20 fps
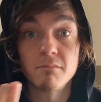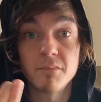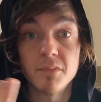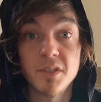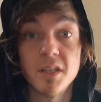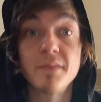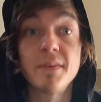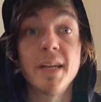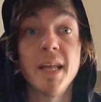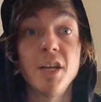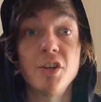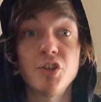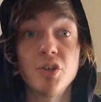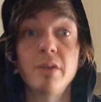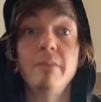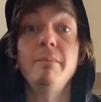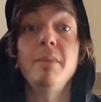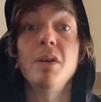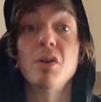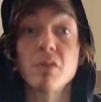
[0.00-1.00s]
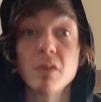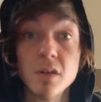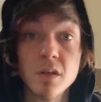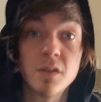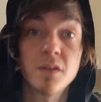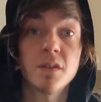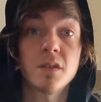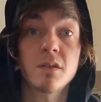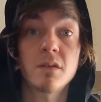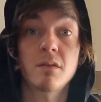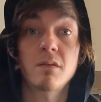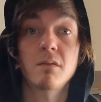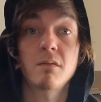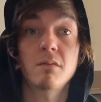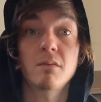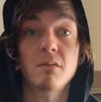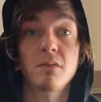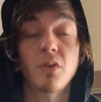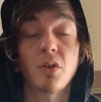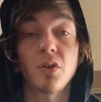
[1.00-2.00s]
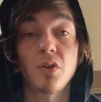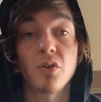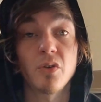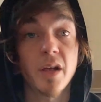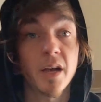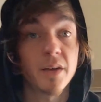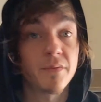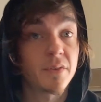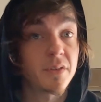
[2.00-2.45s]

divination mirrors. You'll have